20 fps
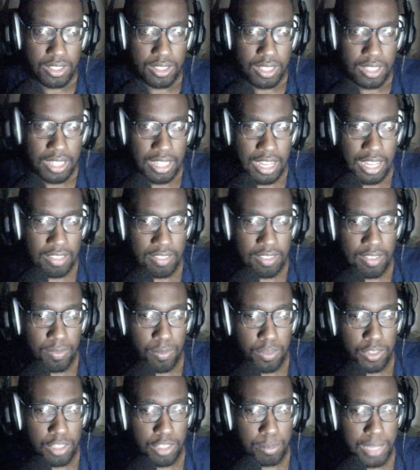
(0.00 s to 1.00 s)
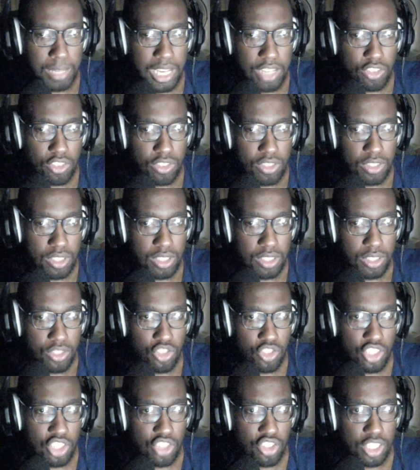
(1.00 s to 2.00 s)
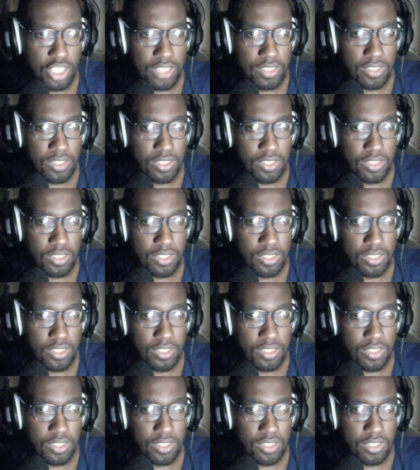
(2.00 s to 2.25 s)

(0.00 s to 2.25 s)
that's it for the match. G G's to